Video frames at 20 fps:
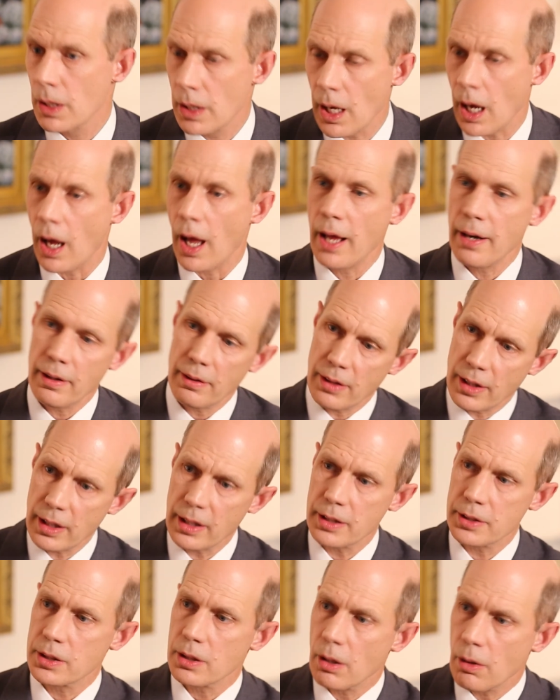Yeah, and the thing
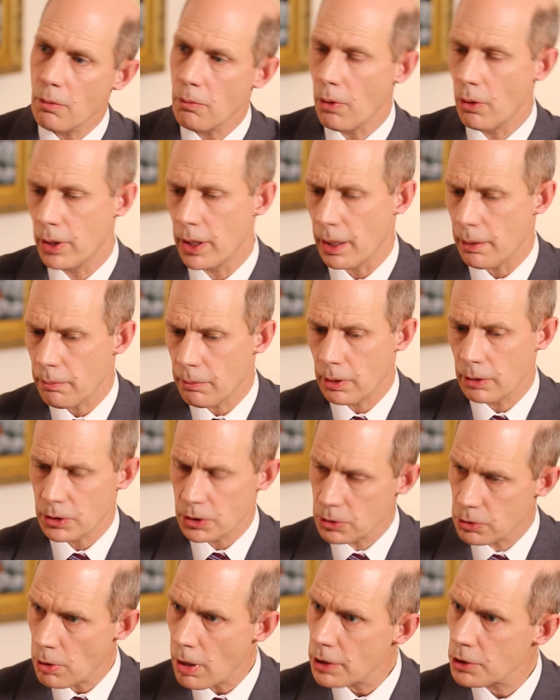is,
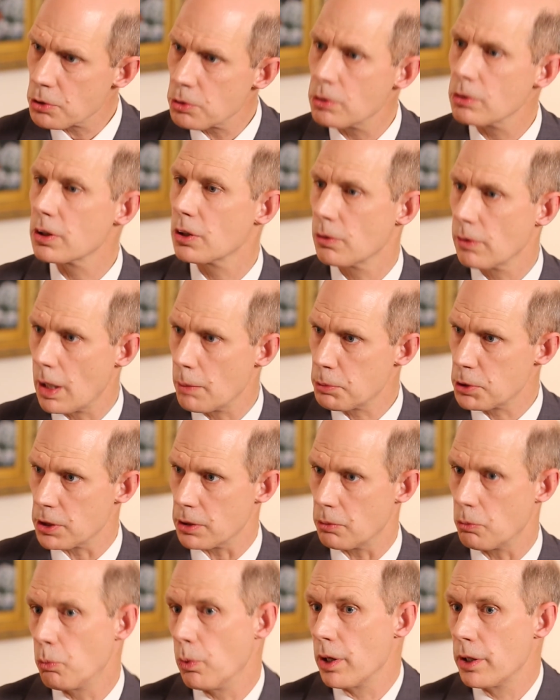structural
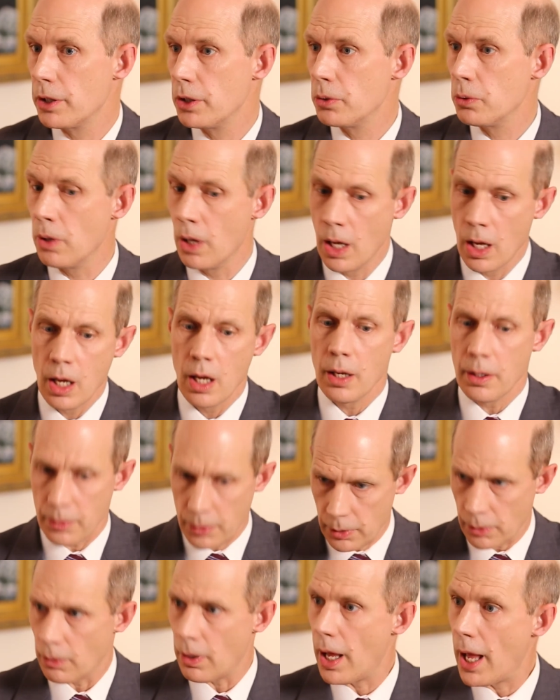corruption, where you
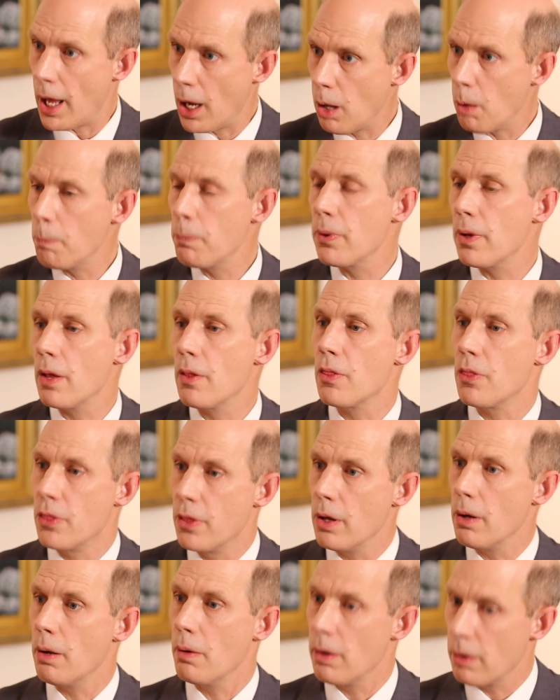help
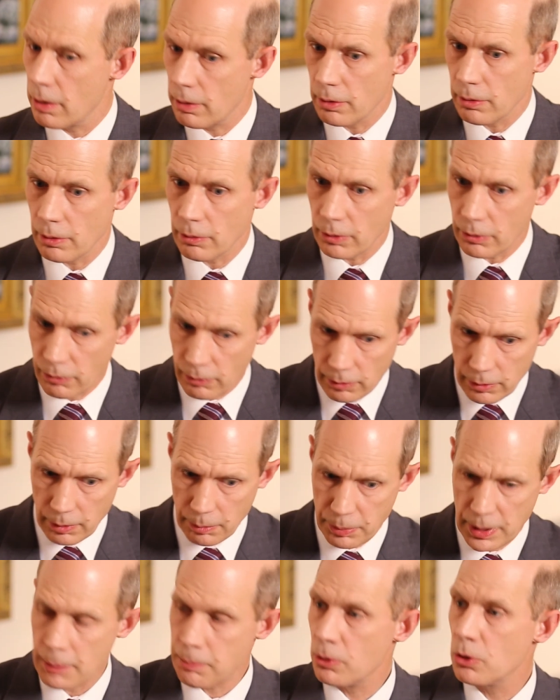the
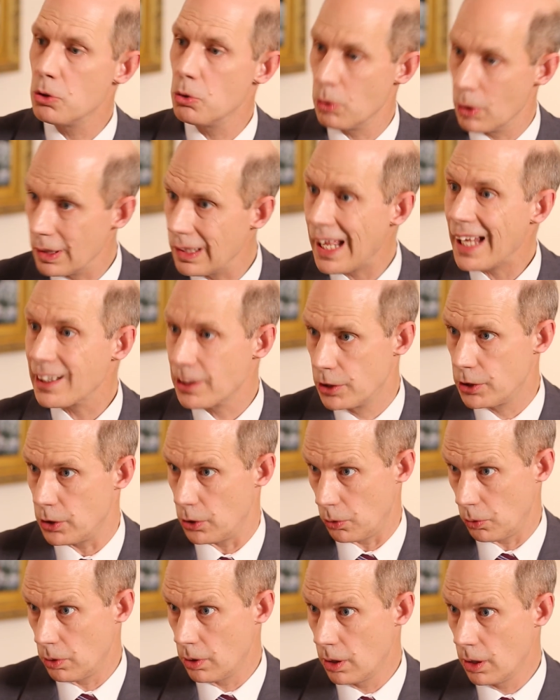people who elect
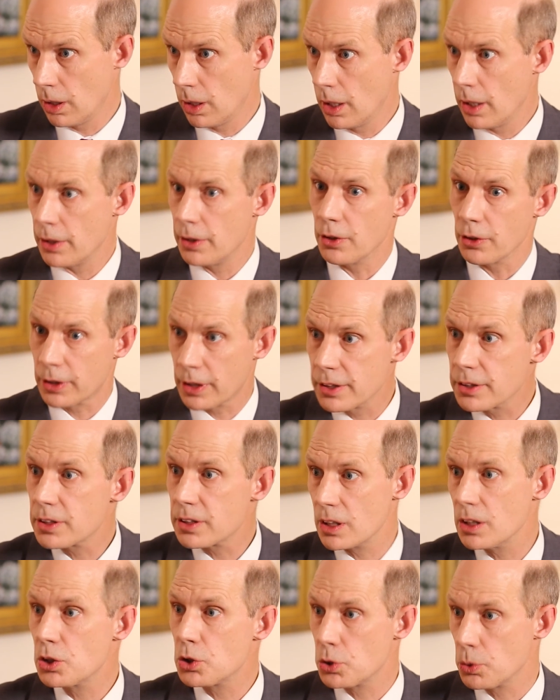you, your
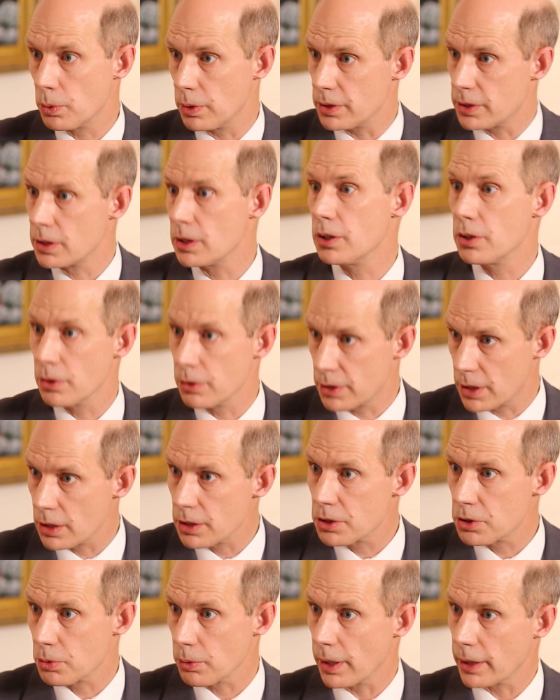constituents in your
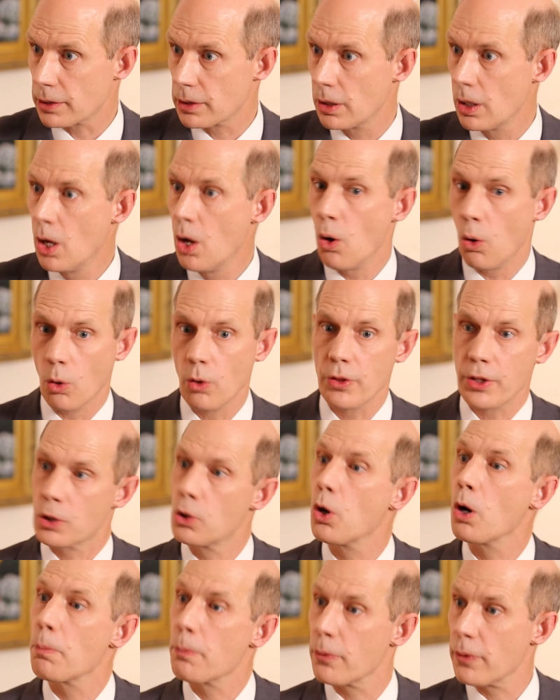district, or the
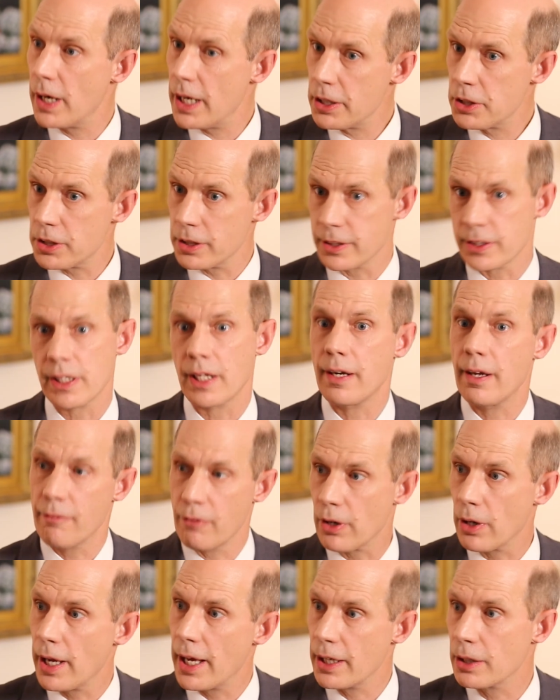corporations that have
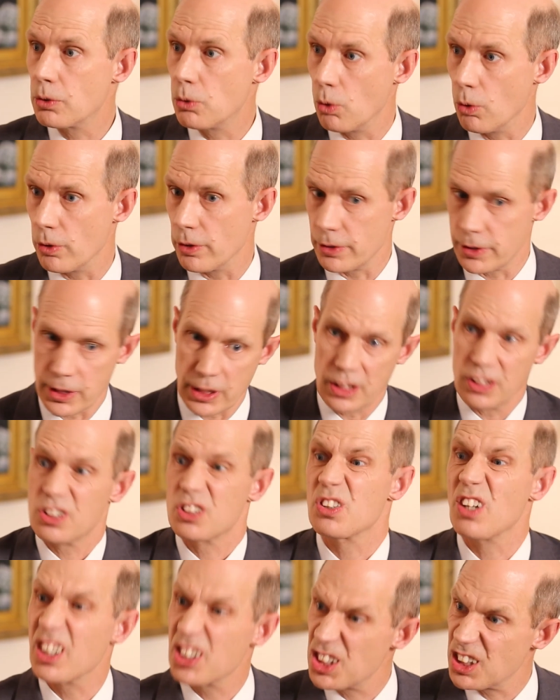their headquarters, the
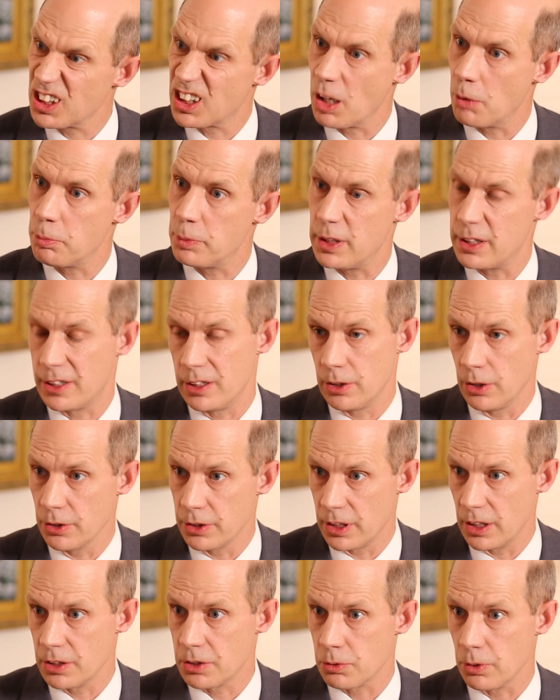construction companies in your
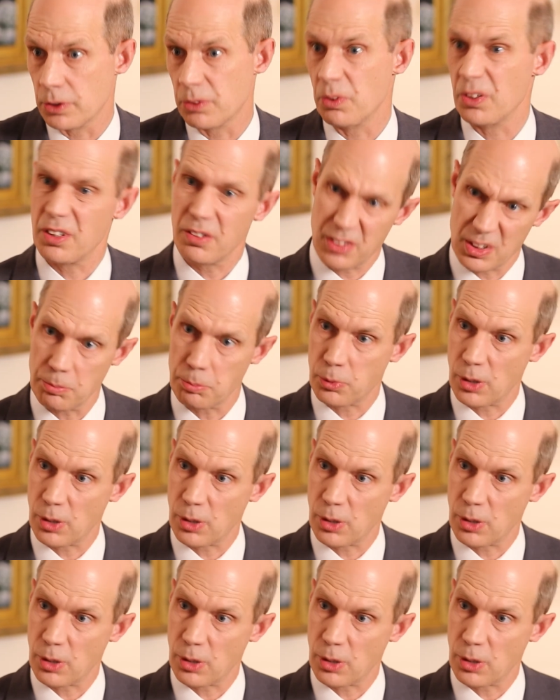district with some